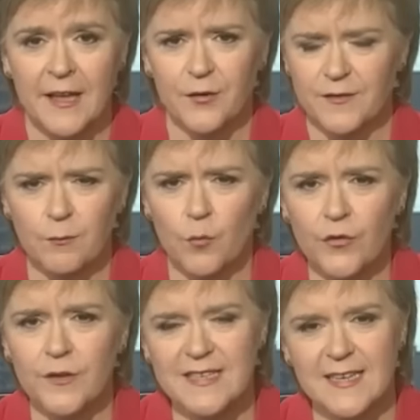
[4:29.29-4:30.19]
You know, it's
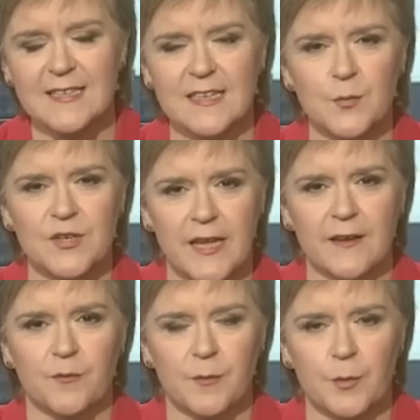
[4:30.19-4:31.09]
more than
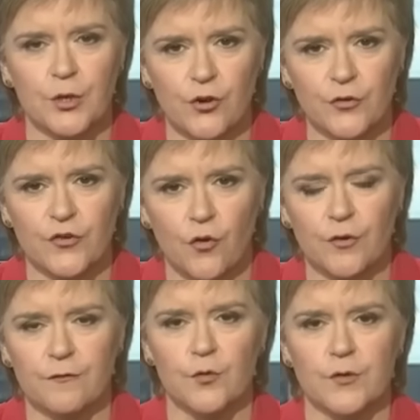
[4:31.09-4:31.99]
60% of people across
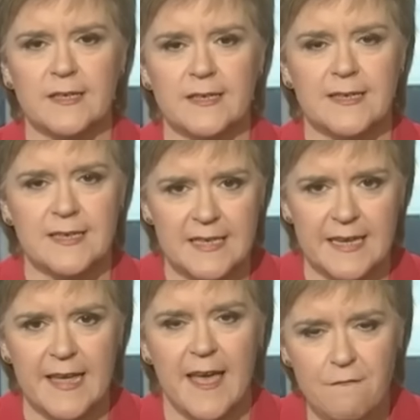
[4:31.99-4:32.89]
Scotland voted to stay.